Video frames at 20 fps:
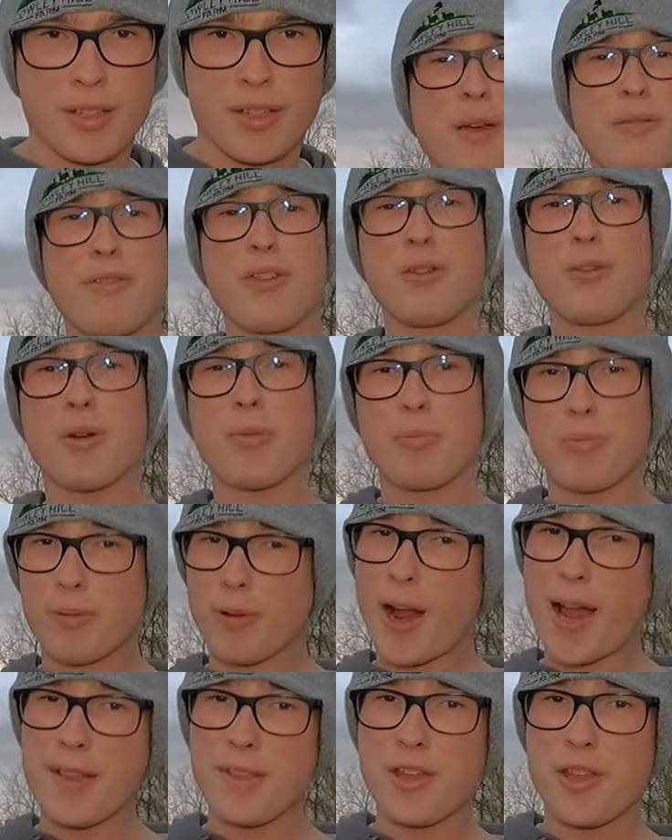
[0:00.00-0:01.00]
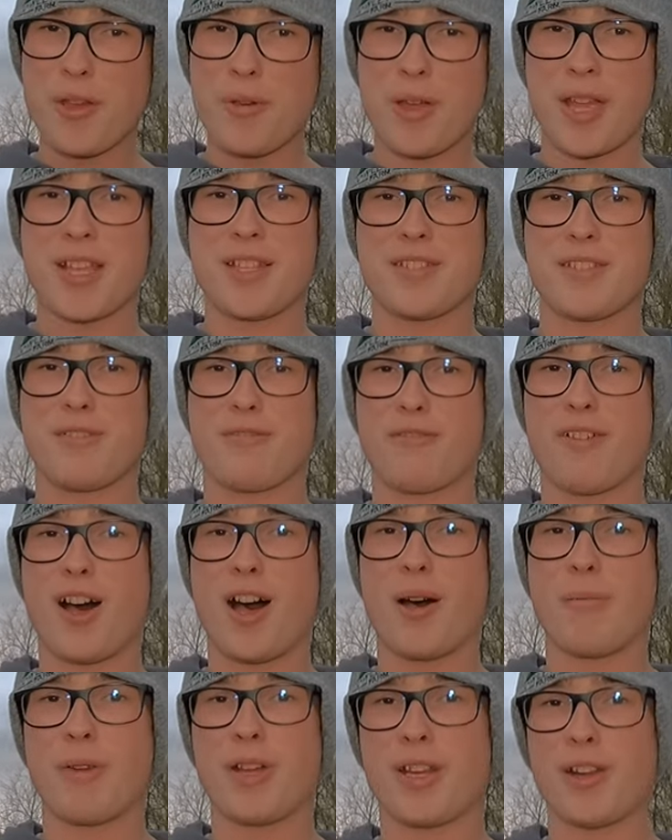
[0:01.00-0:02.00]
So whether you're brand new into
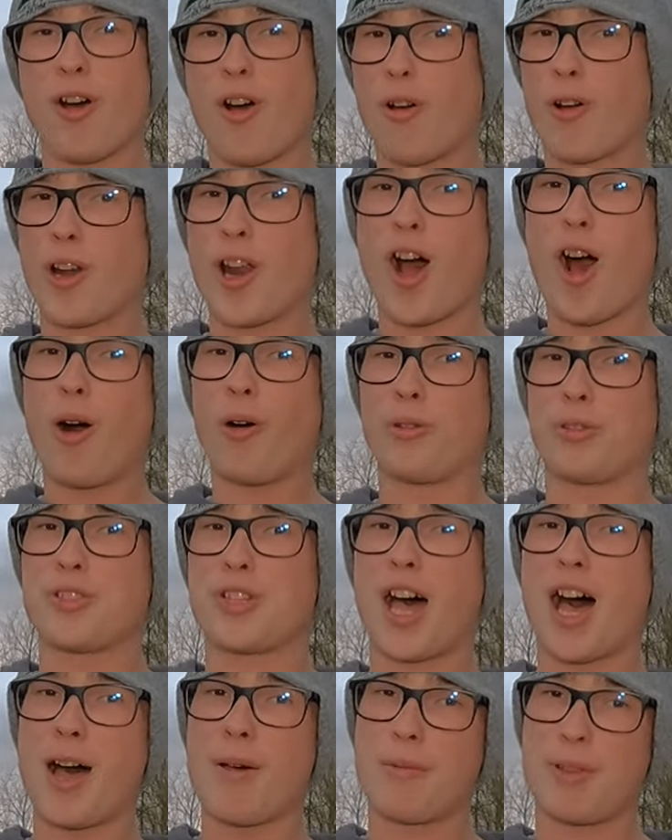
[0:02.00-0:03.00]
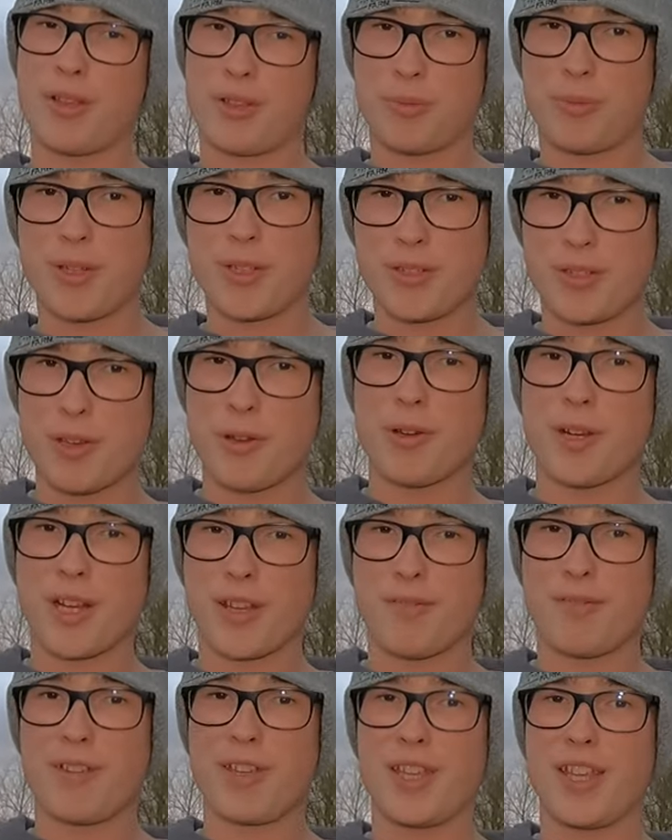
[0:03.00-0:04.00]
farming or an old timer that's been doing
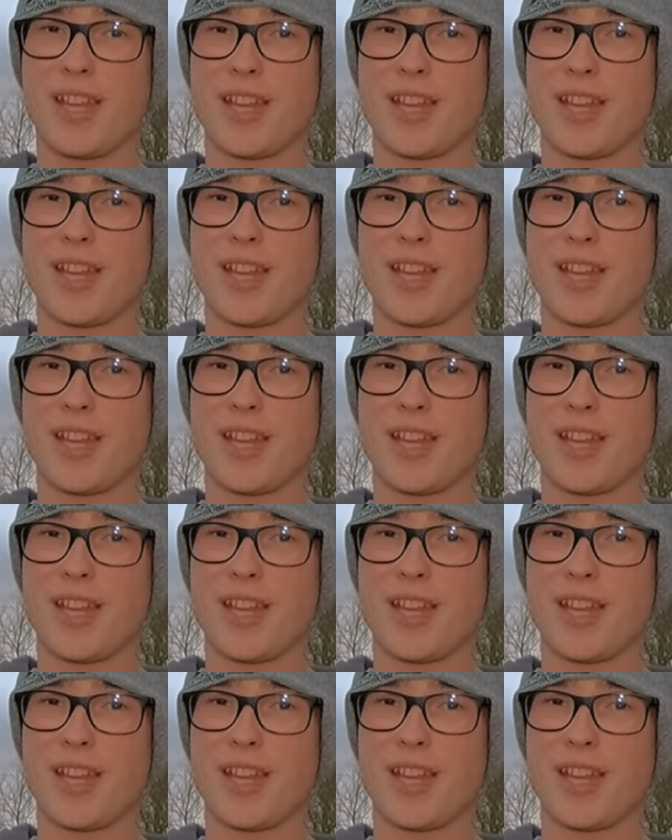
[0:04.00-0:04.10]
it for